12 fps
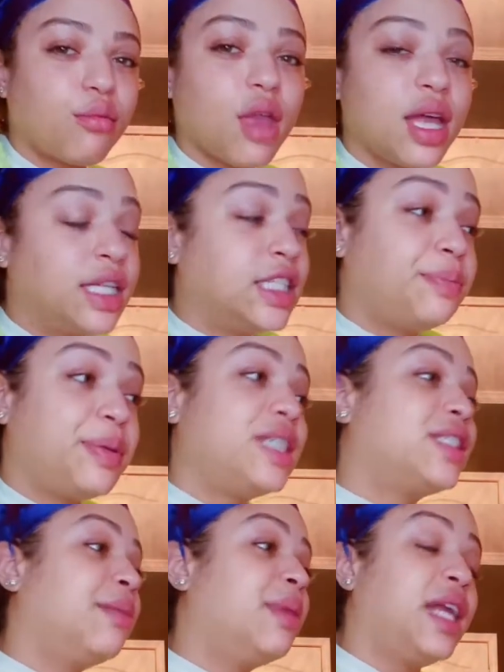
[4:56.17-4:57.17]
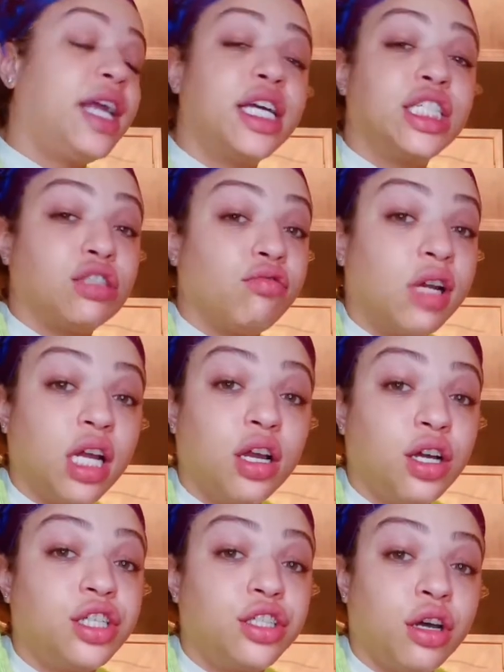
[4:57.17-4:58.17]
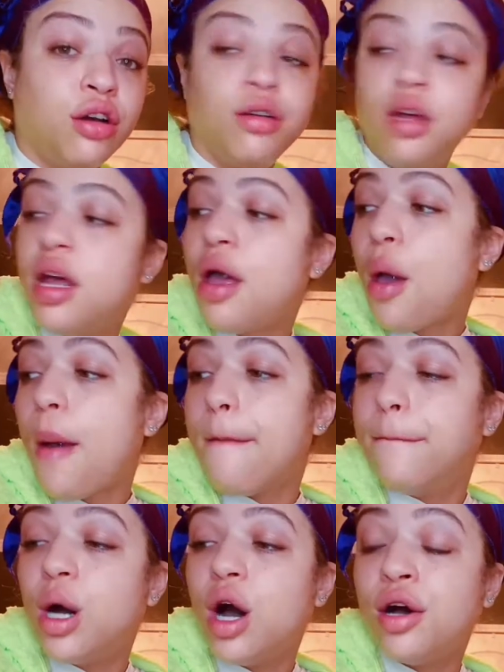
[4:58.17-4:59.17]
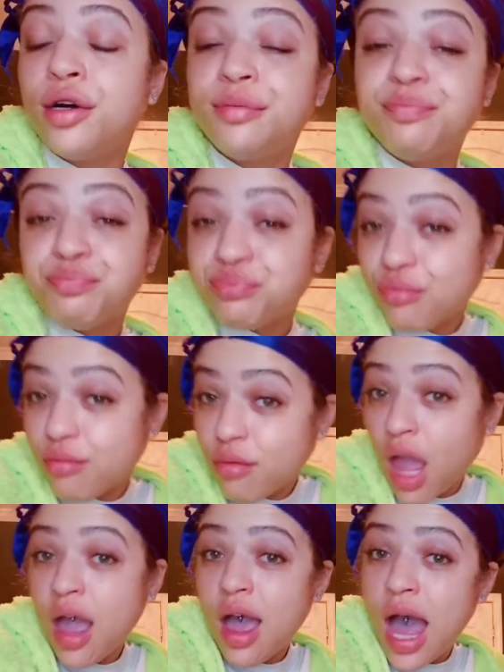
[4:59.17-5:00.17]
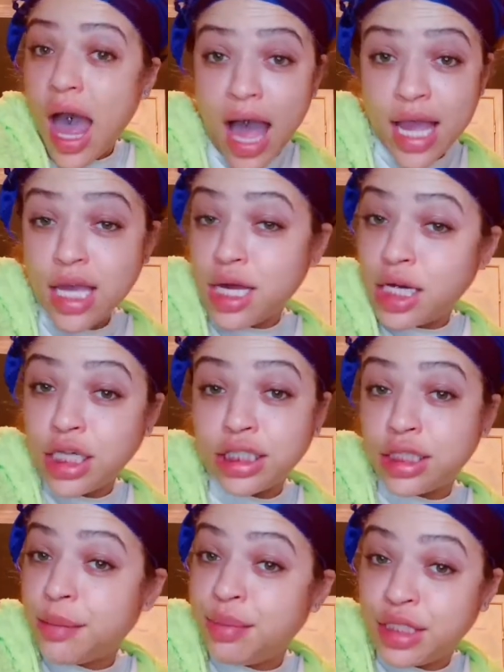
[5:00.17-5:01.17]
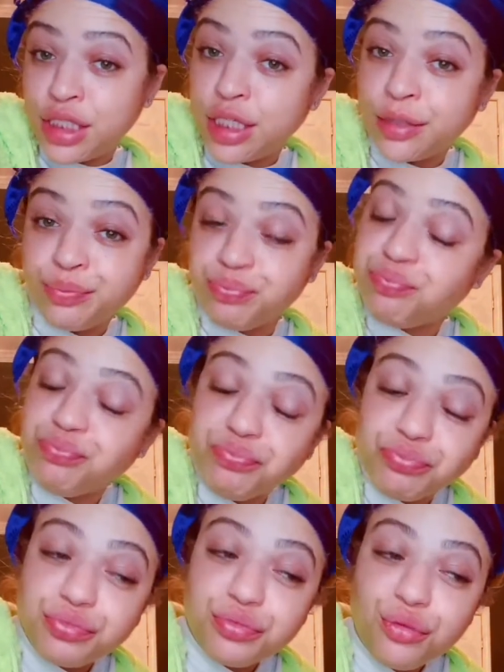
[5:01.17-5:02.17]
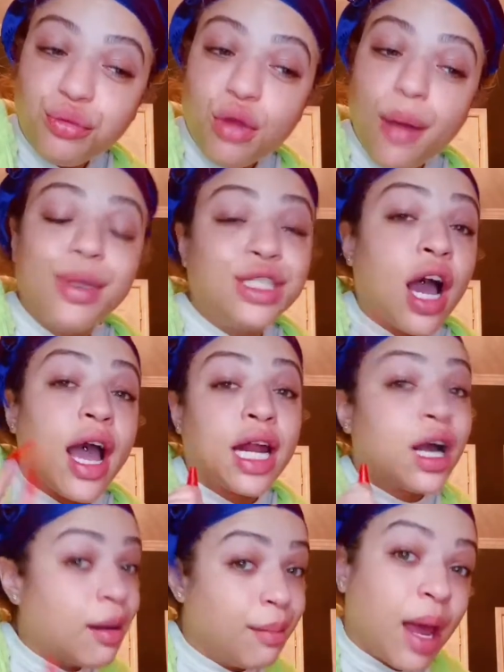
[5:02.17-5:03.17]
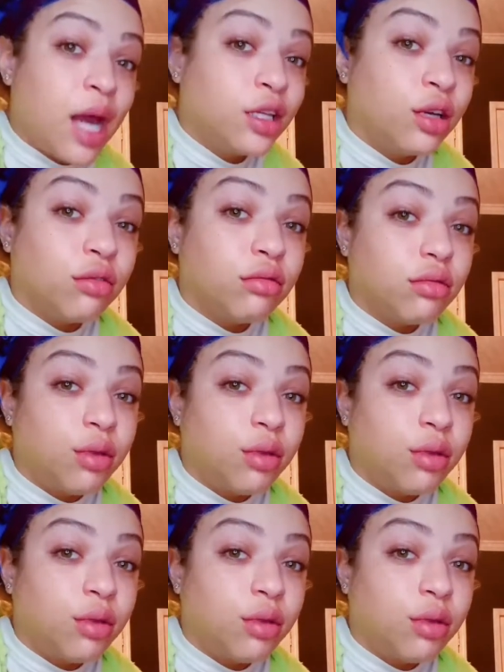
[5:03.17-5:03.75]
This peach lemonade is really good, y'all. But I give y'all a little snippy snip. But y'all gotta come back though.